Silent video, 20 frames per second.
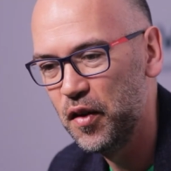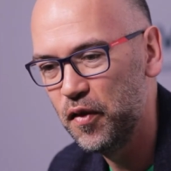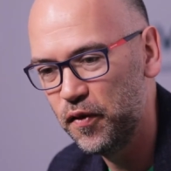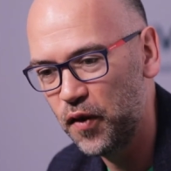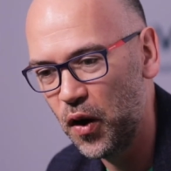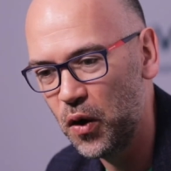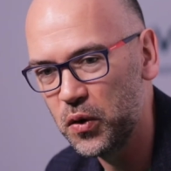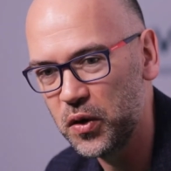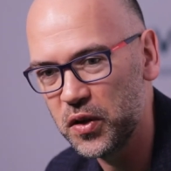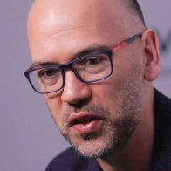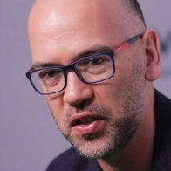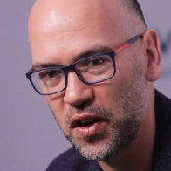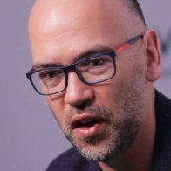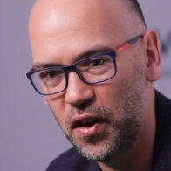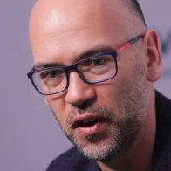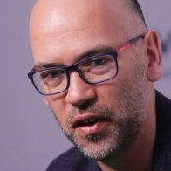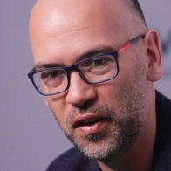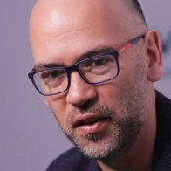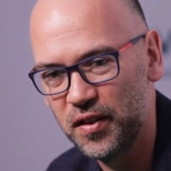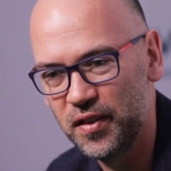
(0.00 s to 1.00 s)
focus
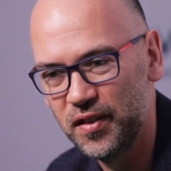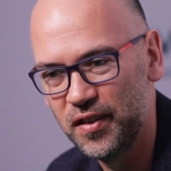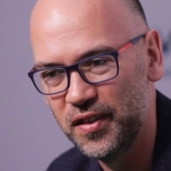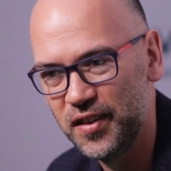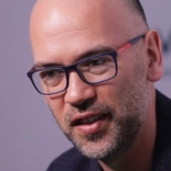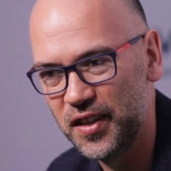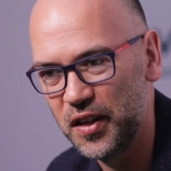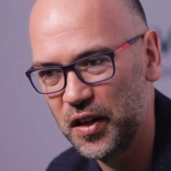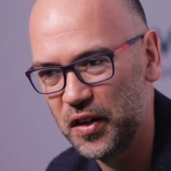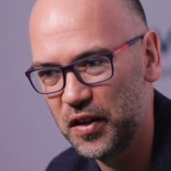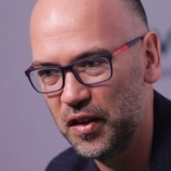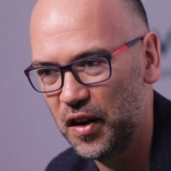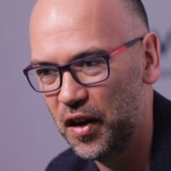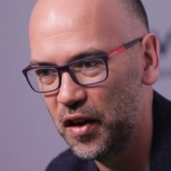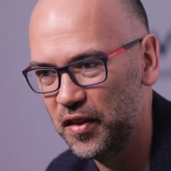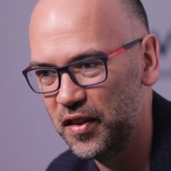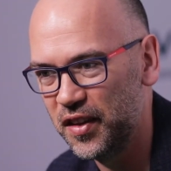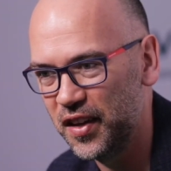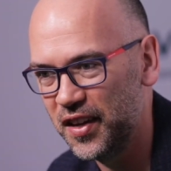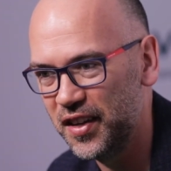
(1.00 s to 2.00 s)
on
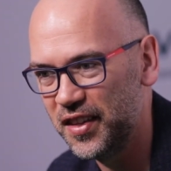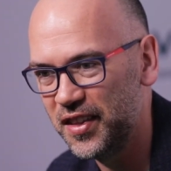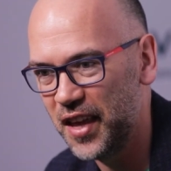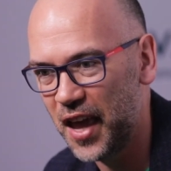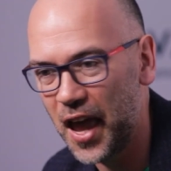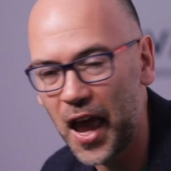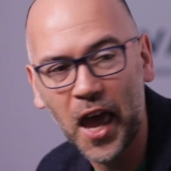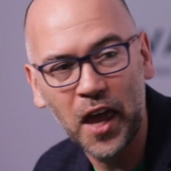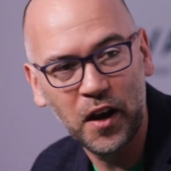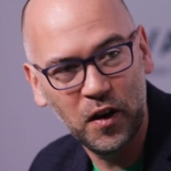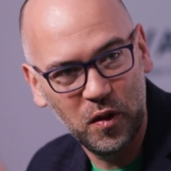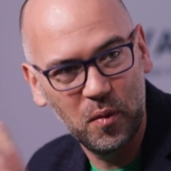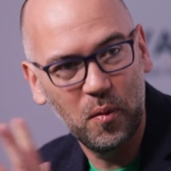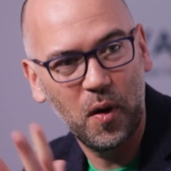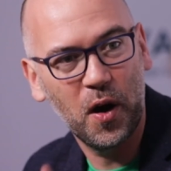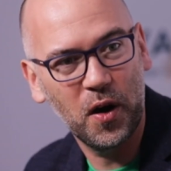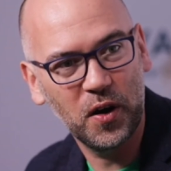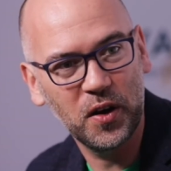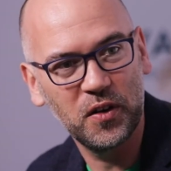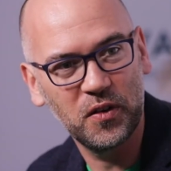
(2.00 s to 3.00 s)
the head of the
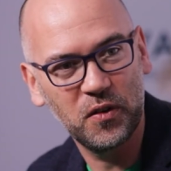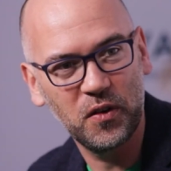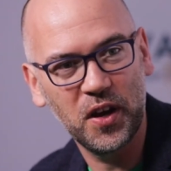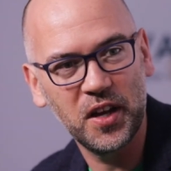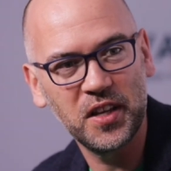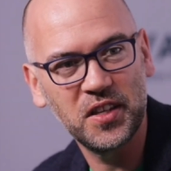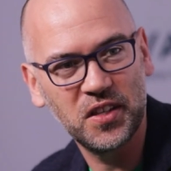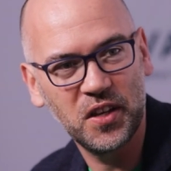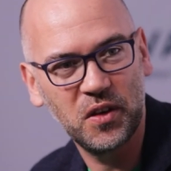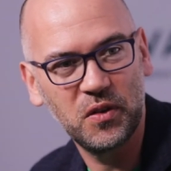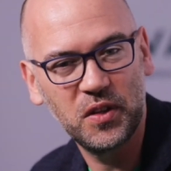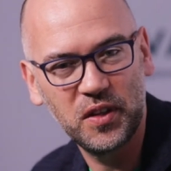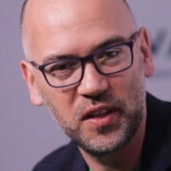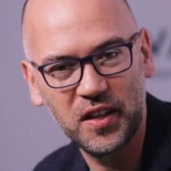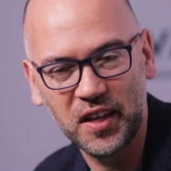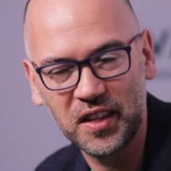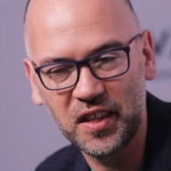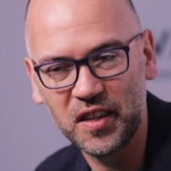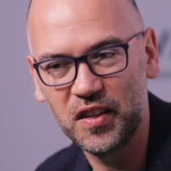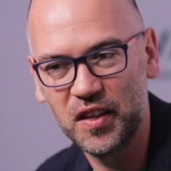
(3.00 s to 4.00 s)
market, right? So
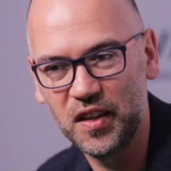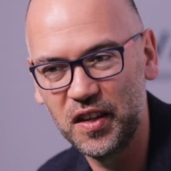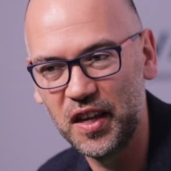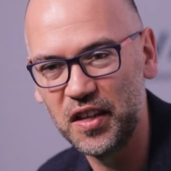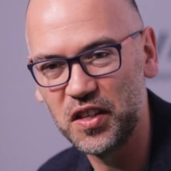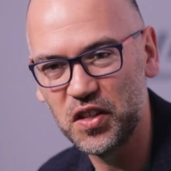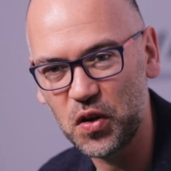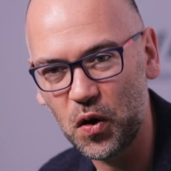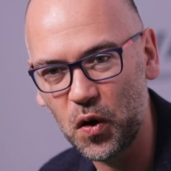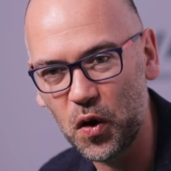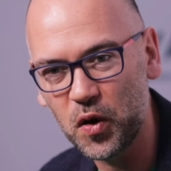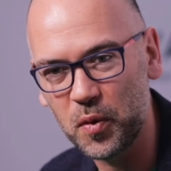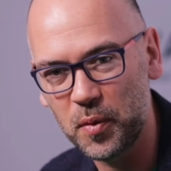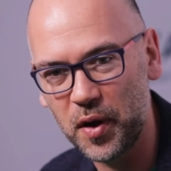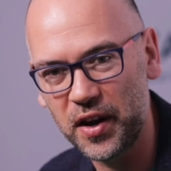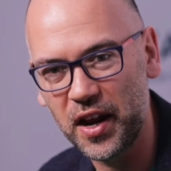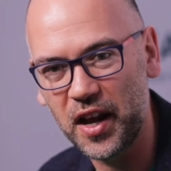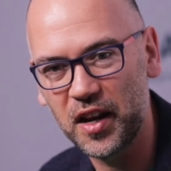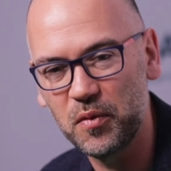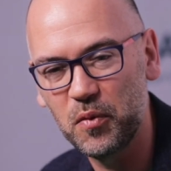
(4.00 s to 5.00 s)
like it's talk
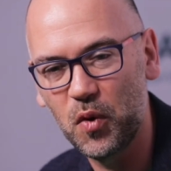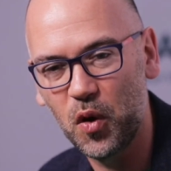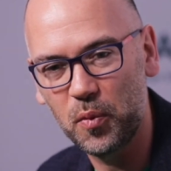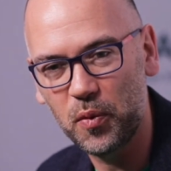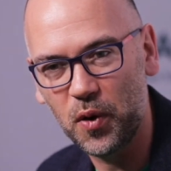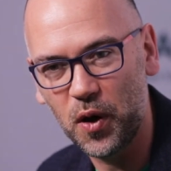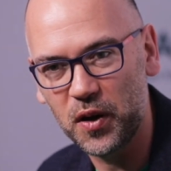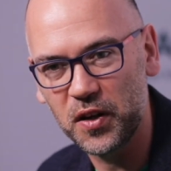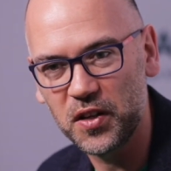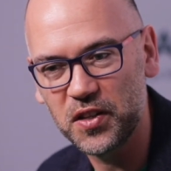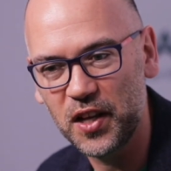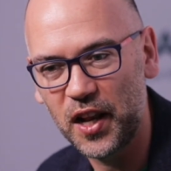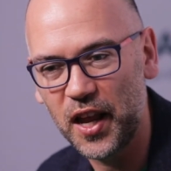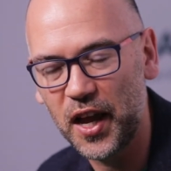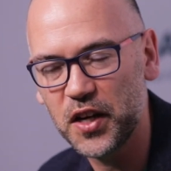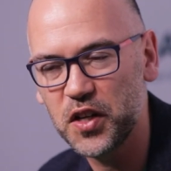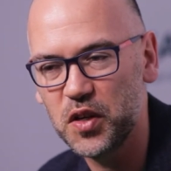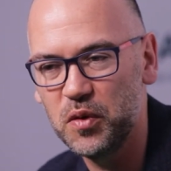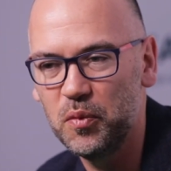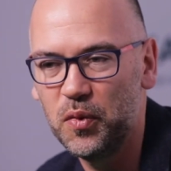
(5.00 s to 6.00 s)
about adding more product
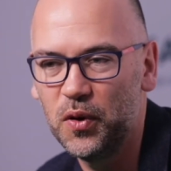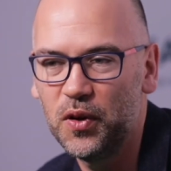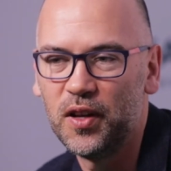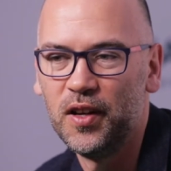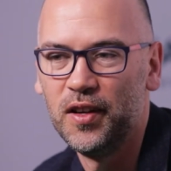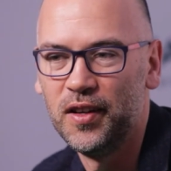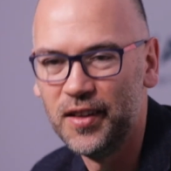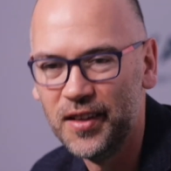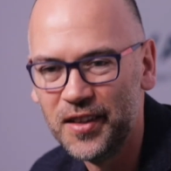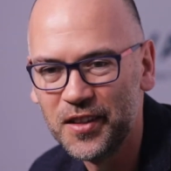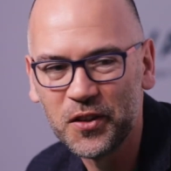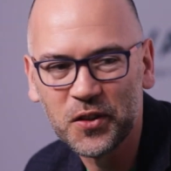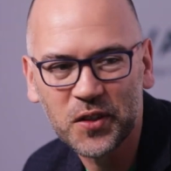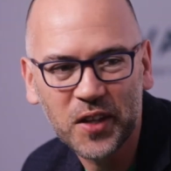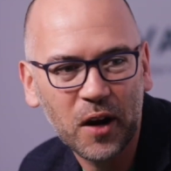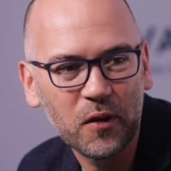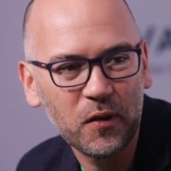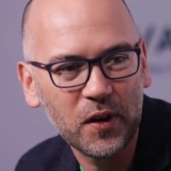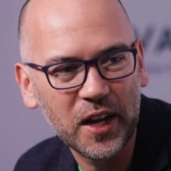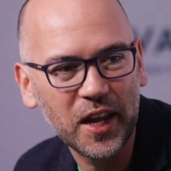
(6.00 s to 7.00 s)
selection, but does
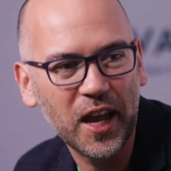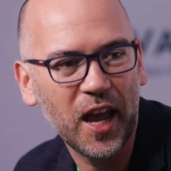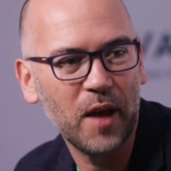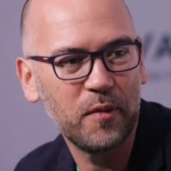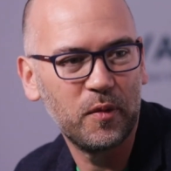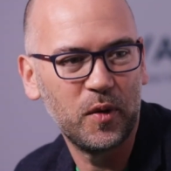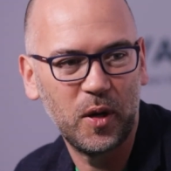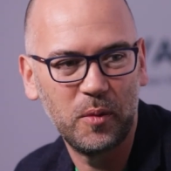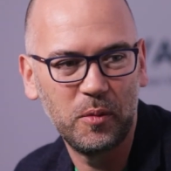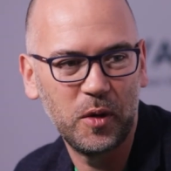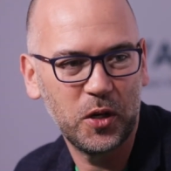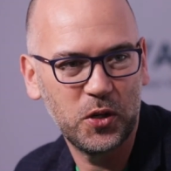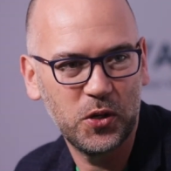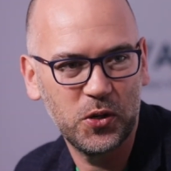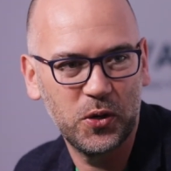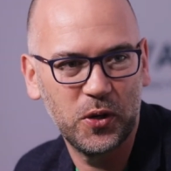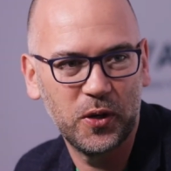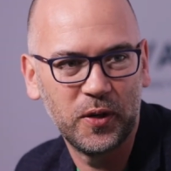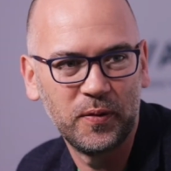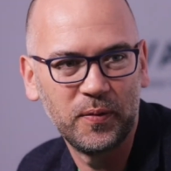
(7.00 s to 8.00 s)
that really happen? I'm not
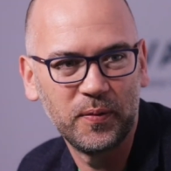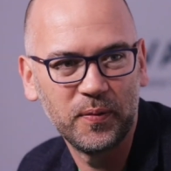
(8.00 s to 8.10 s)
sure.